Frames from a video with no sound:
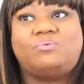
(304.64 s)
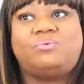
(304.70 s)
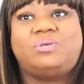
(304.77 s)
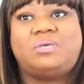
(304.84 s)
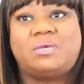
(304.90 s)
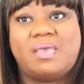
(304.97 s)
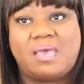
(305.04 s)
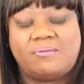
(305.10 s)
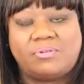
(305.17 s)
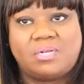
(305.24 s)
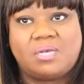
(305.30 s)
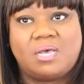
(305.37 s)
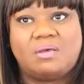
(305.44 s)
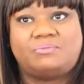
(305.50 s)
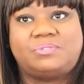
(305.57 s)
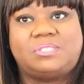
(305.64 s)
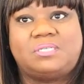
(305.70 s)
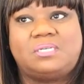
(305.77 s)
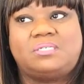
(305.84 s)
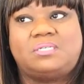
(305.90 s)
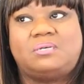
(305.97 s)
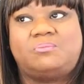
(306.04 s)
we're having a
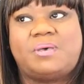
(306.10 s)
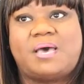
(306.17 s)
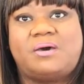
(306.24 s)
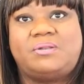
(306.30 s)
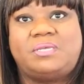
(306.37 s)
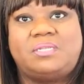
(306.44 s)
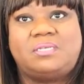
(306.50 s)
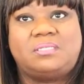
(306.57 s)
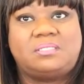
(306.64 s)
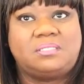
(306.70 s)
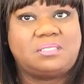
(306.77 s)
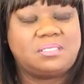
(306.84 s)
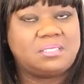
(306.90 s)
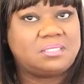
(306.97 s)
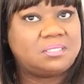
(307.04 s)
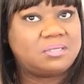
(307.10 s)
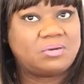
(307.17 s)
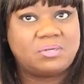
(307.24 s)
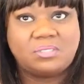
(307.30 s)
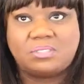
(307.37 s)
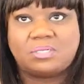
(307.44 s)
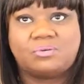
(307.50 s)
conversation about it. It's
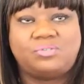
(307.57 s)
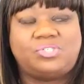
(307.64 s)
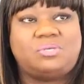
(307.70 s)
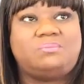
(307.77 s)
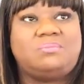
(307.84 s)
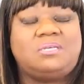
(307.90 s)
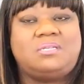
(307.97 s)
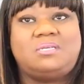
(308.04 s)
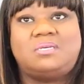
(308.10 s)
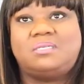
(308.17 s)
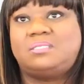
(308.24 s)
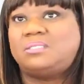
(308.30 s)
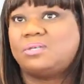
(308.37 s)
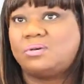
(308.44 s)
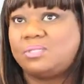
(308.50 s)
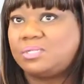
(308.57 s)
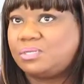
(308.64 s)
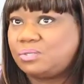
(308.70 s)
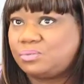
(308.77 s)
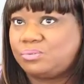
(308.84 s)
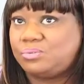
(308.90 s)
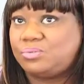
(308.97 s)
on social media, it's on the
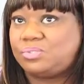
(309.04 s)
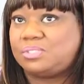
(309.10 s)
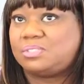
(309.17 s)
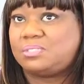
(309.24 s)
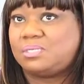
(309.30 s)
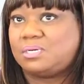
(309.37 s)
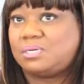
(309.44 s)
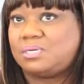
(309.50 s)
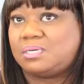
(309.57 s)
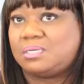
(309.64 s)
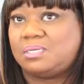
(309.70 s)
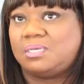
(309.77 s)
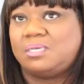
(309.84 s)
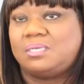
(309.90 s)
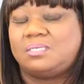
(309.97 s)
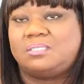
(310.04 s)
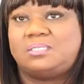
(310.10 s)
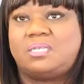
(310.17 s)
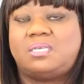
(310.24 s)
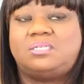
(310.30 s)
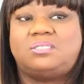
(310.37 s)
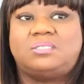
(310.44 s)
news
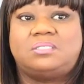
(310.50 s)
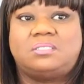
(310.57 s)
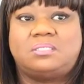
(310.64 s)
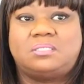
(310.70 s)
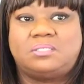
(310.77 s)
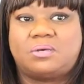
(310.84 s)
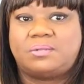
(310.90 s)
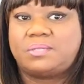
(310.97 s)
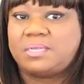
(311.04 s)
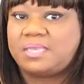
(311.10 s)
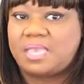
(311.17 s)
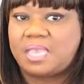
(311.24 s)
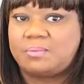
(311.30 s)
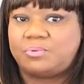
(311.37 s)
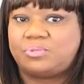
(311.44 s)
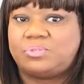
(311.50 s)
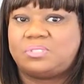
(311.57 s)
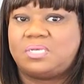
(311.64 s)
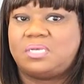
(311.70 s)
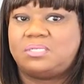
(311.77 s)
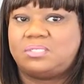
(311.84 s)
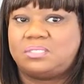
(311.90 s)
stations, it's on the cable
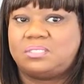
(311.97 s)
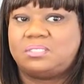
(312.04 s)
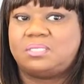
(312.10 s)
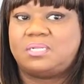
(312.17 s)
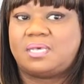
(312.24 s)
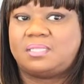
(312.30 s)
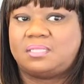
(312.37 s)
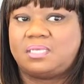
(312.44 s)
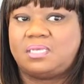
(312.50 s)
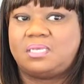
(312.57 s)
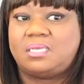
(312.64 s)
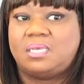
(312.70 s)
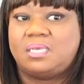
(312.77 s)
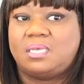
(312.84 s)
stations, and I think